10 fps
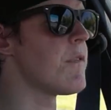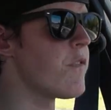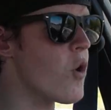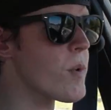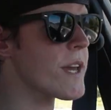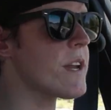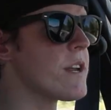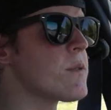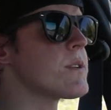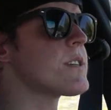before we get
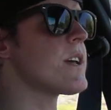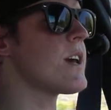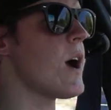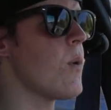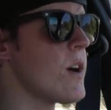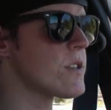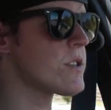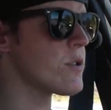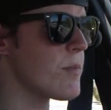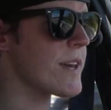into it today, I want
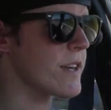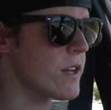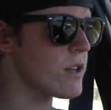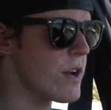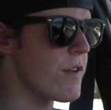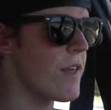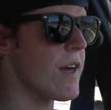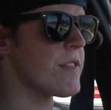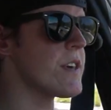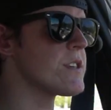to make it clear
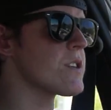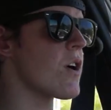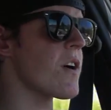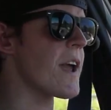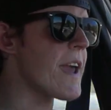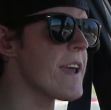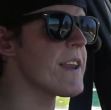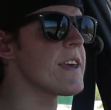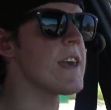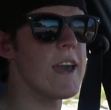that these are
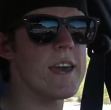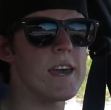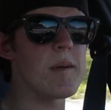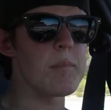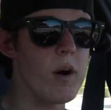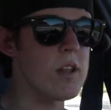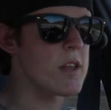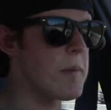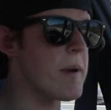80A poly